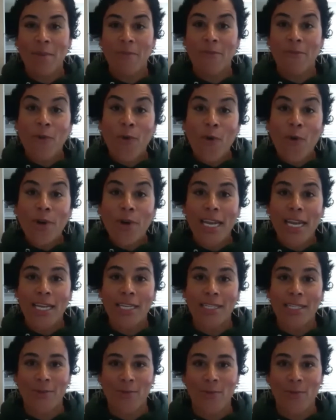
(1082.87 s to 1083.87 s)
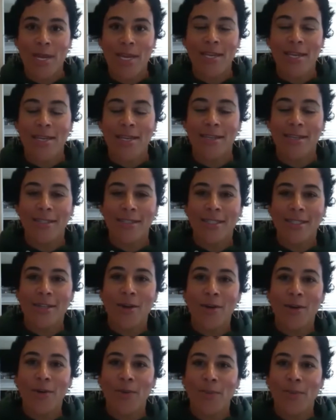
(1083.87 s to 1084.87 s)
4 days a week.
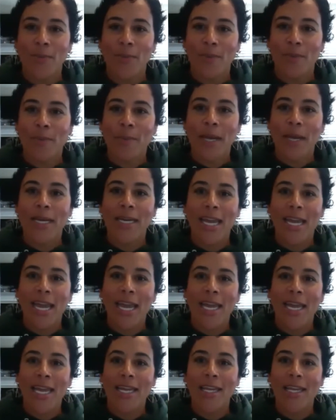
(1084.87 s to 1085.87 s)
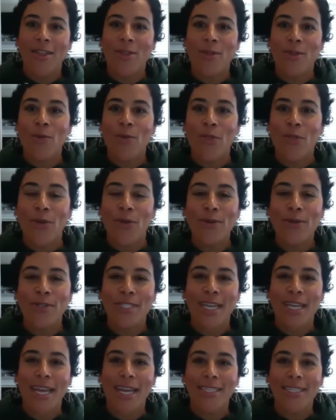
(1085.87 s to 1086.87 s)
So Monday through
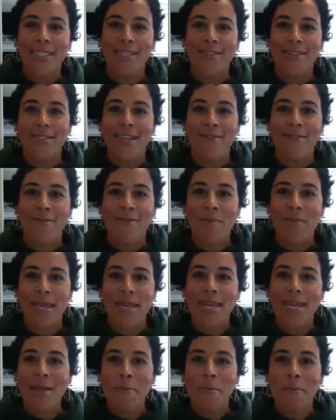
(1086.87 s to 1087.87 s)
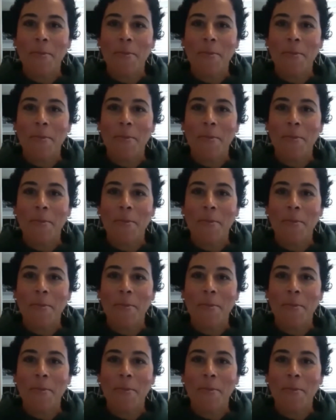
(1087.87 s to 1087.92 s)
Thursday till 7 p.m.